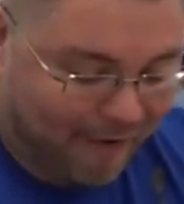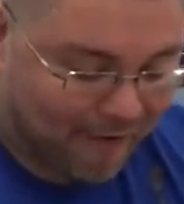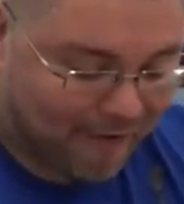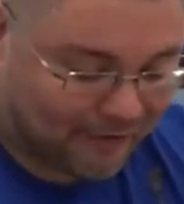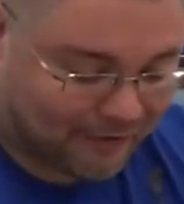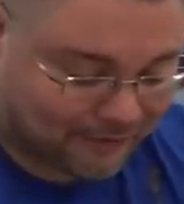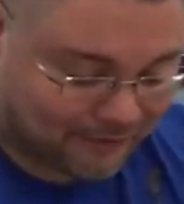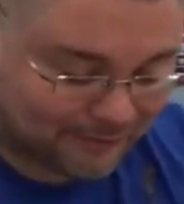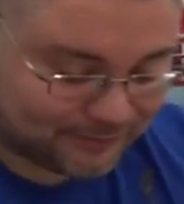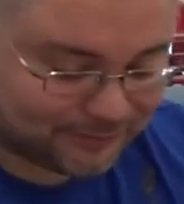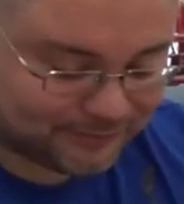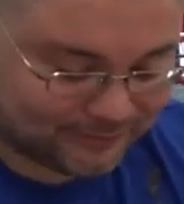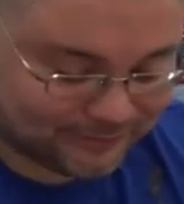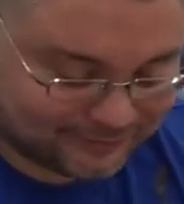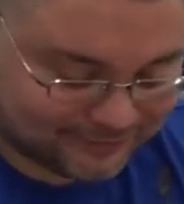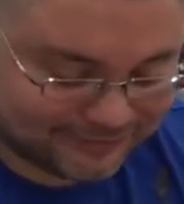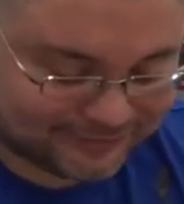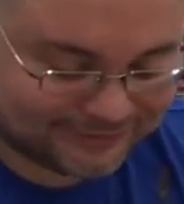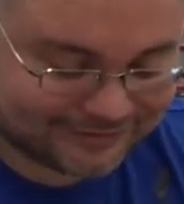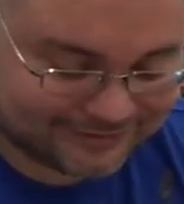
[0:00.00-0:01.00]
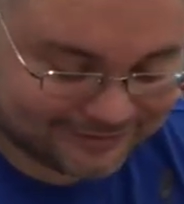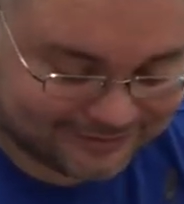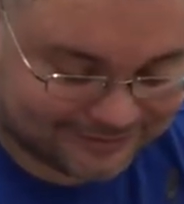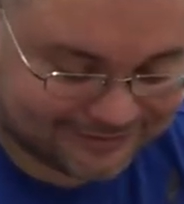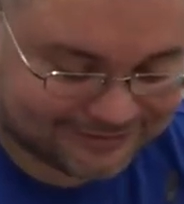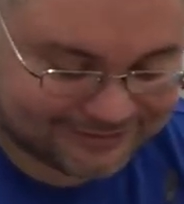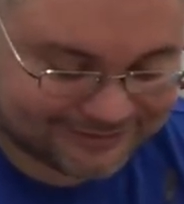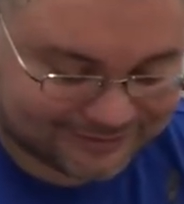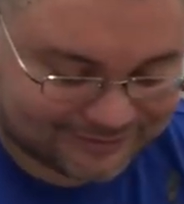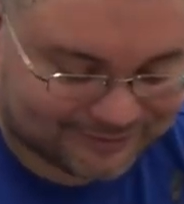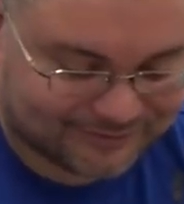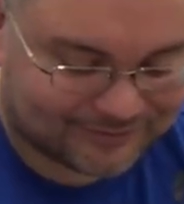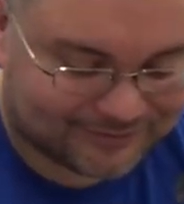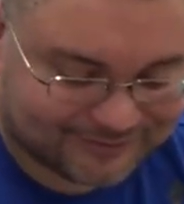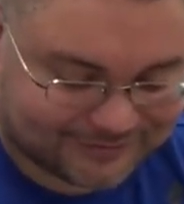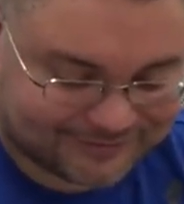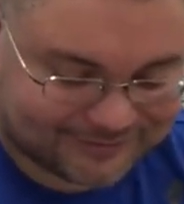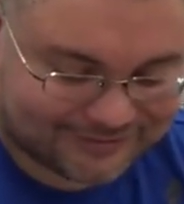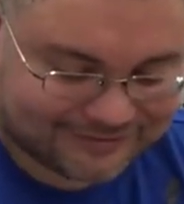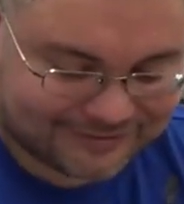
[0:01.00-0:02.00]
How does that when he has thirty-seven
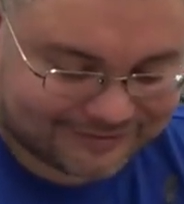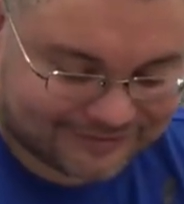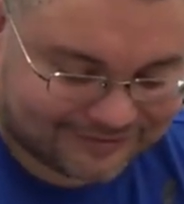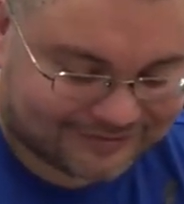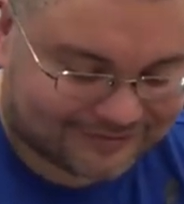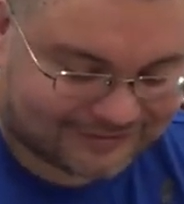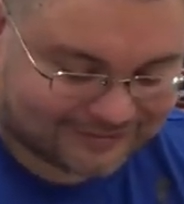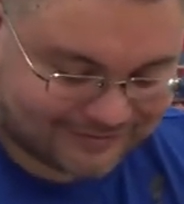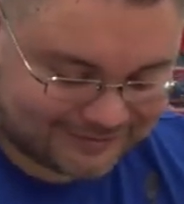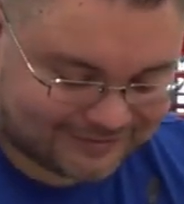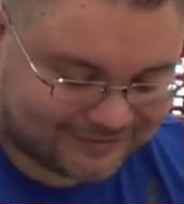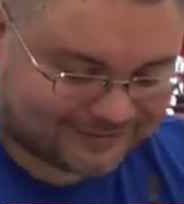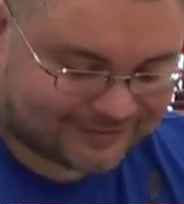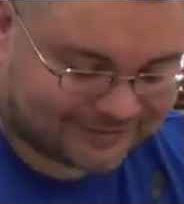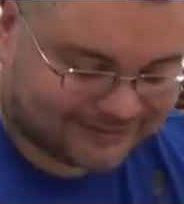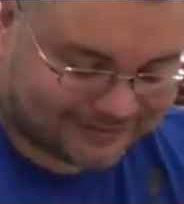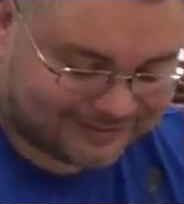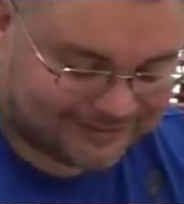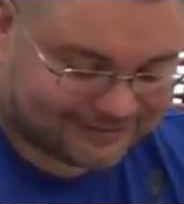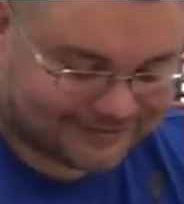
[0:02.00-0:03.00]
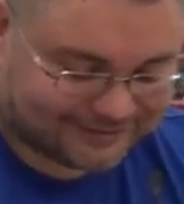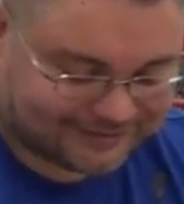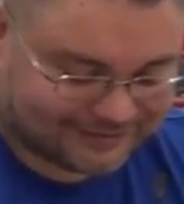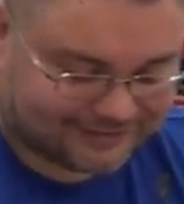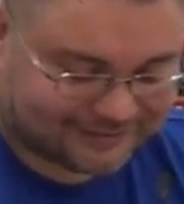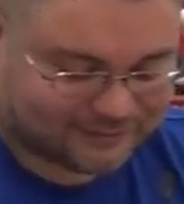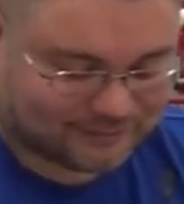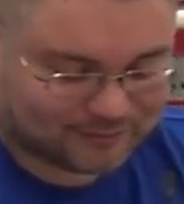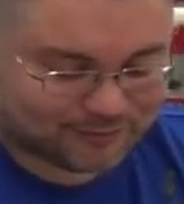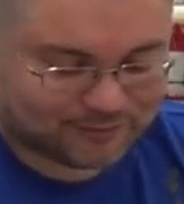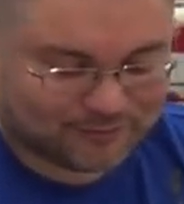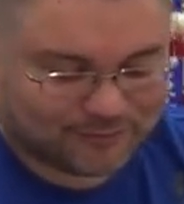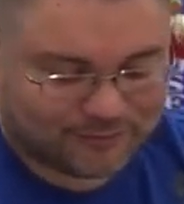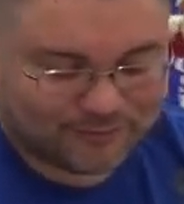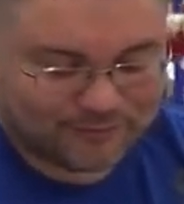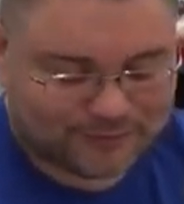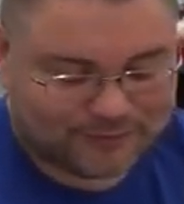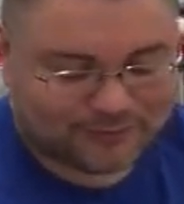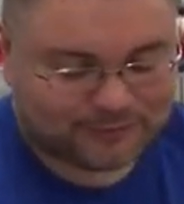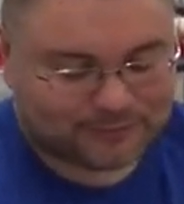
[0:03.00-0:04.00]
or thirty-eight fights, based on what? Like
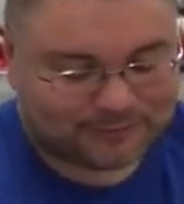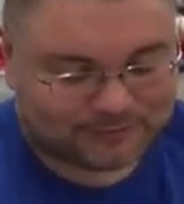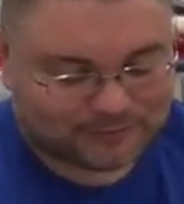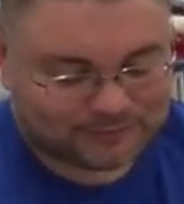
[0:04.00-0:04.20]
ninety percent of the